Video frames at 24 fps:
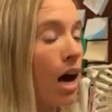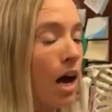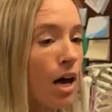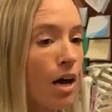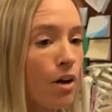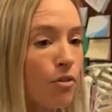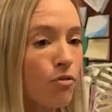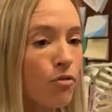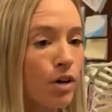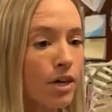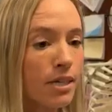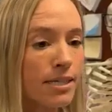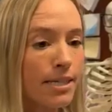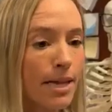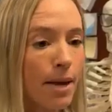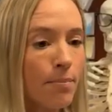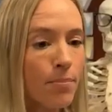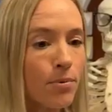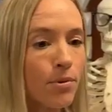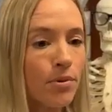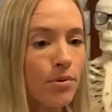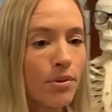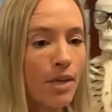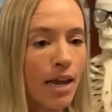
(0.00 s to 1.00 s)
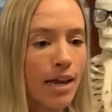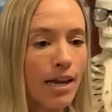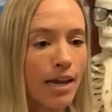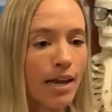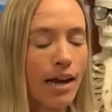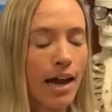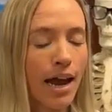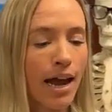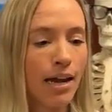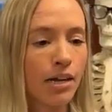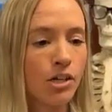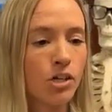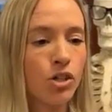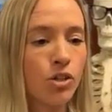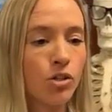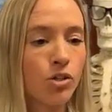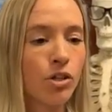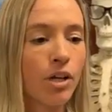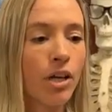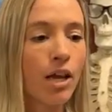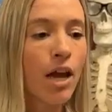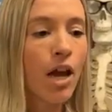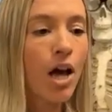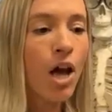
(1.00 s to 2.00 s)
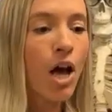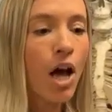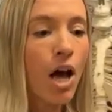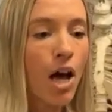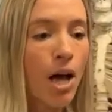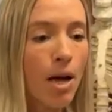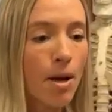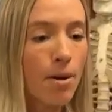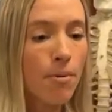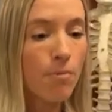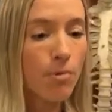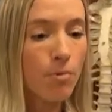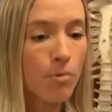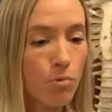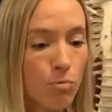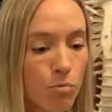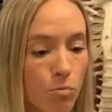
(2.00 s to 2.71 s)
Uh, for example, they can actually uh,